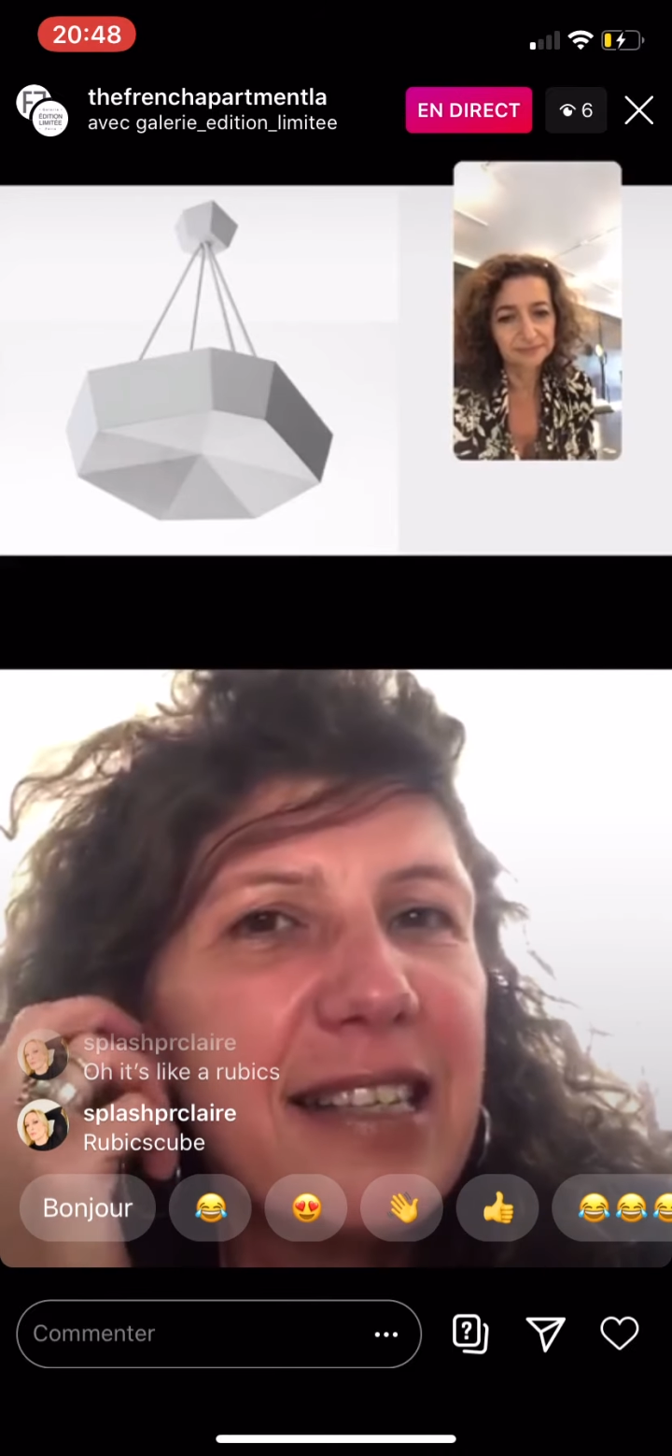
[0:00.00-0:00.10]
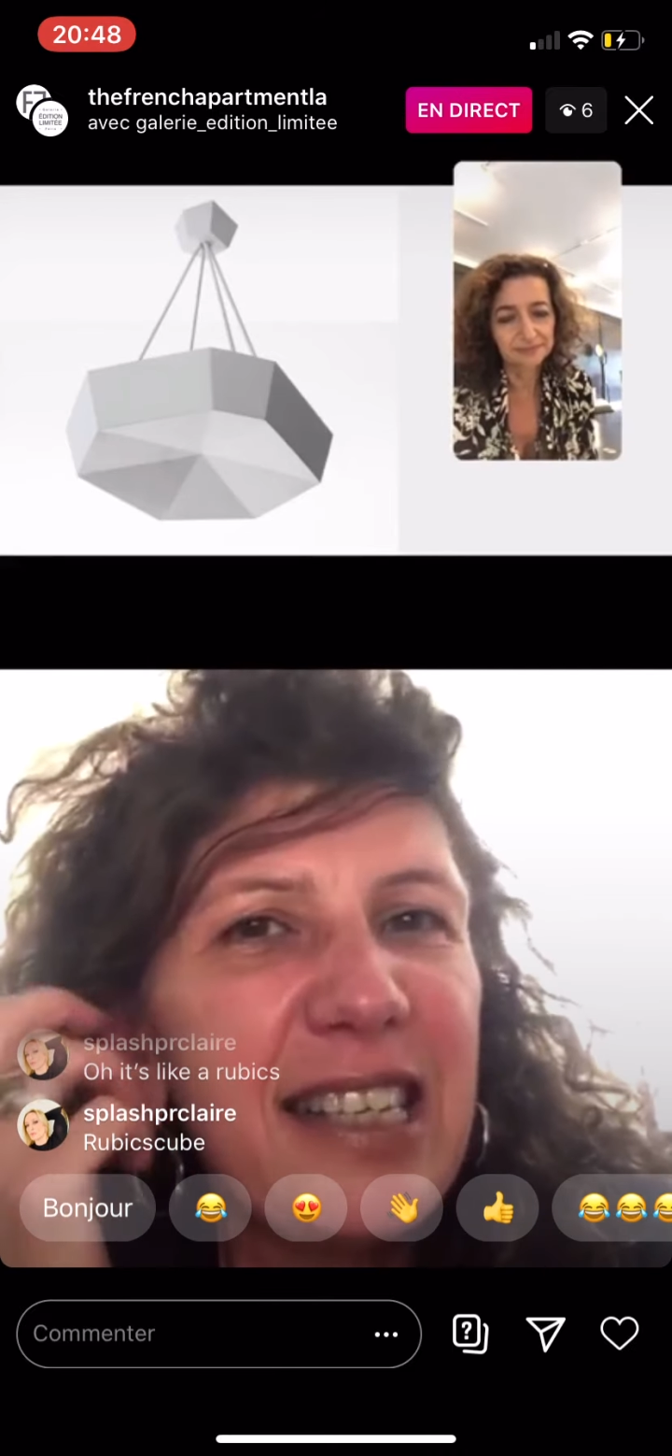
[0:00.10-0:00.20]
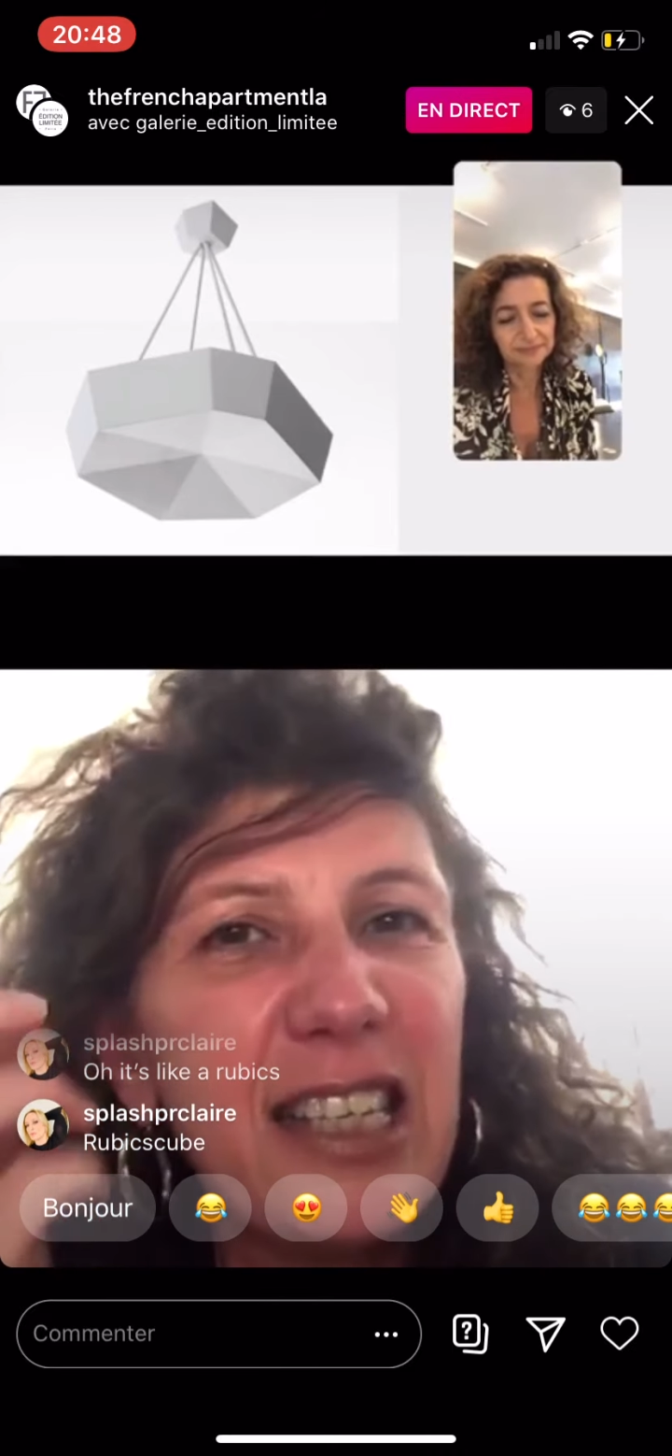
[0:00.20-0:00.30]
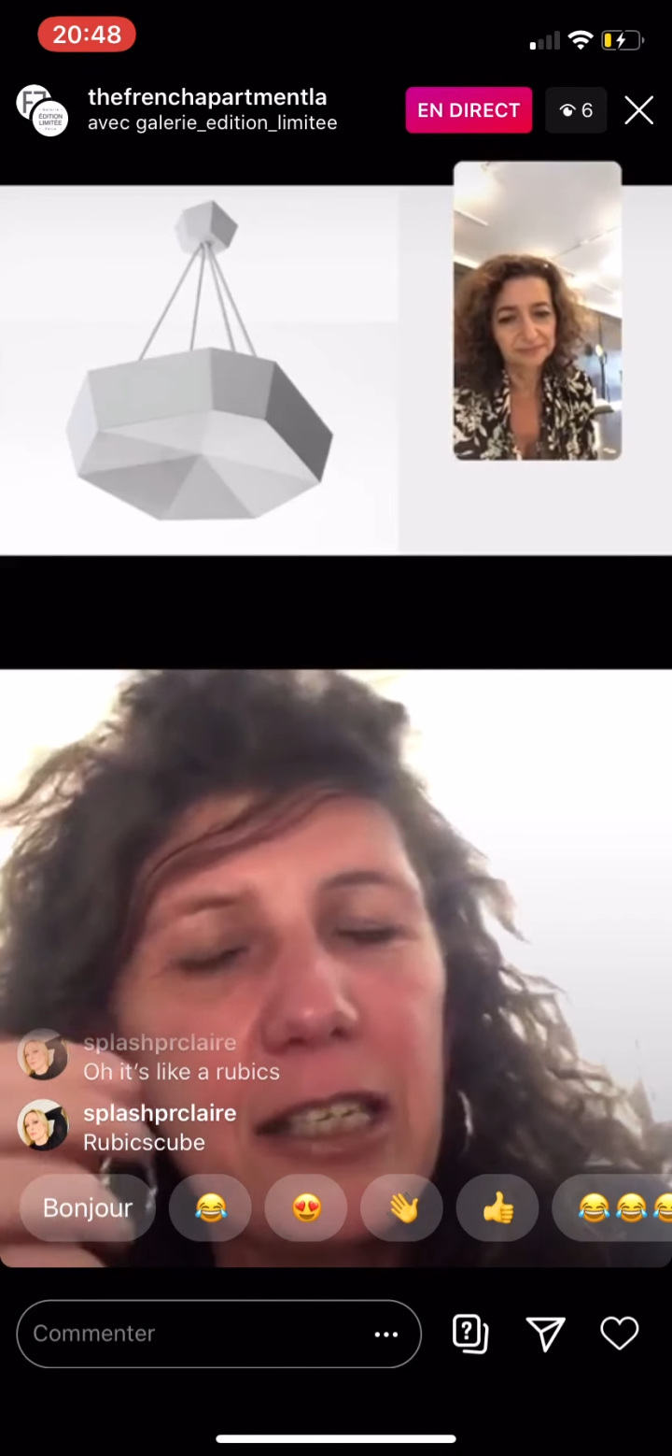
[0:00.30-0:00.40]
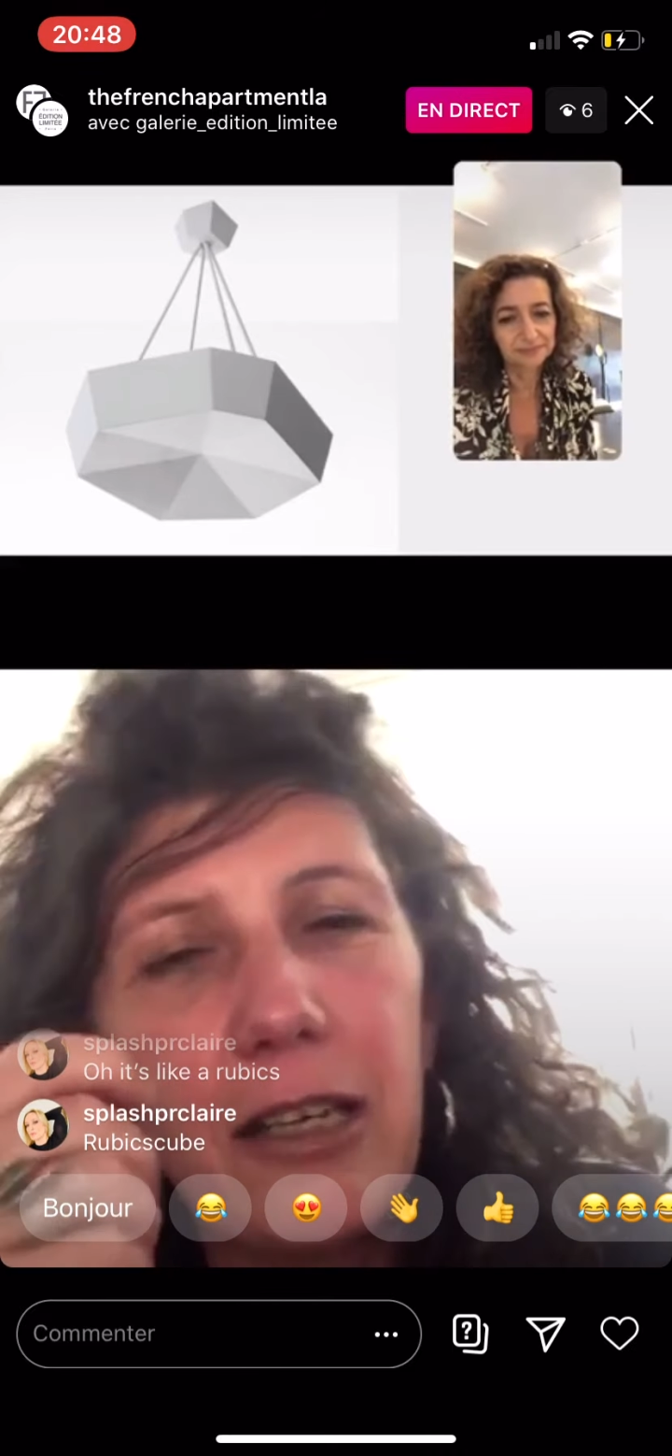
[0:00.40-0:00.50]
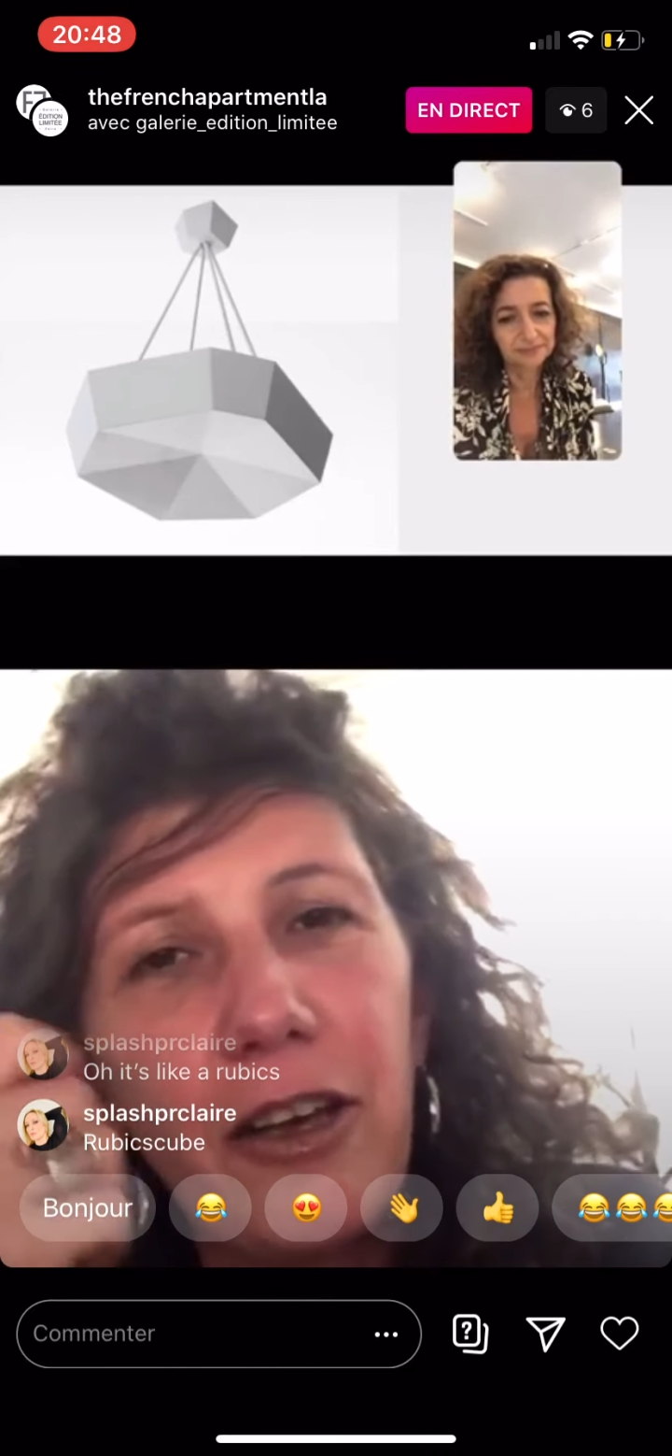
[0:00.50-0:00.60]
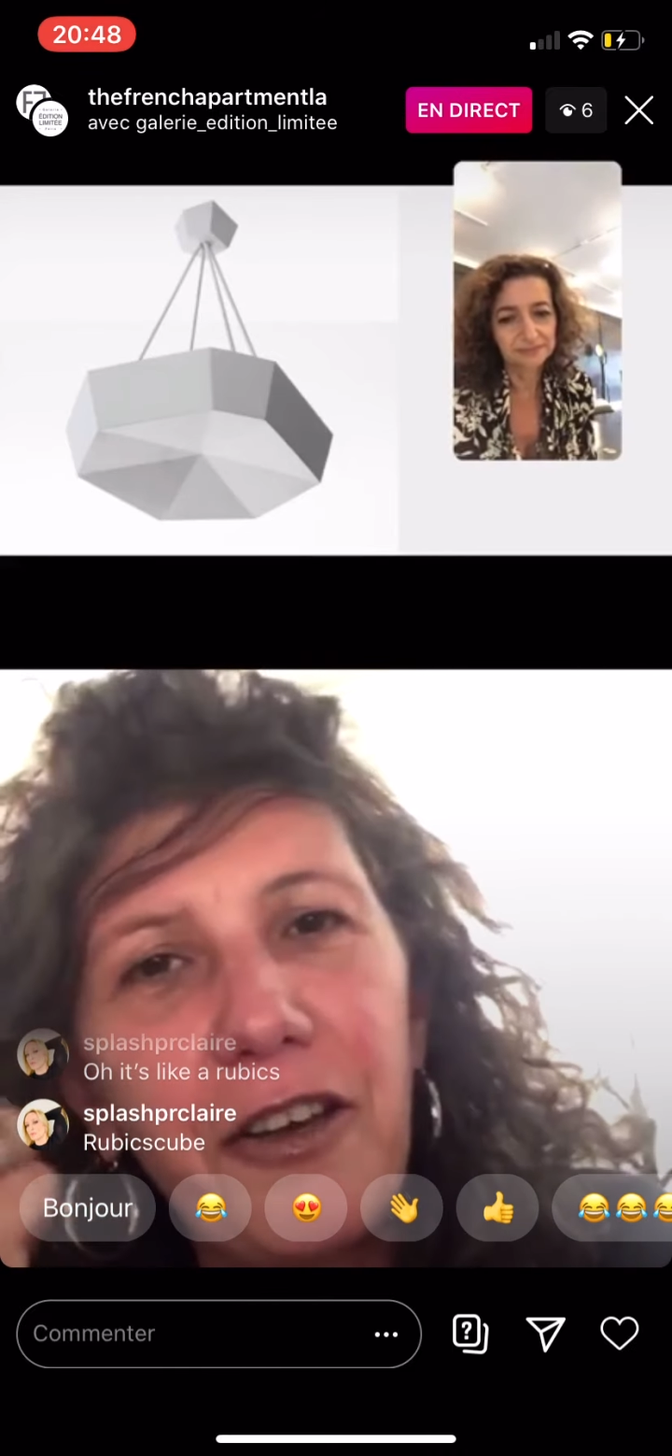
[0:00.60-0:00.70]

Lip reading: this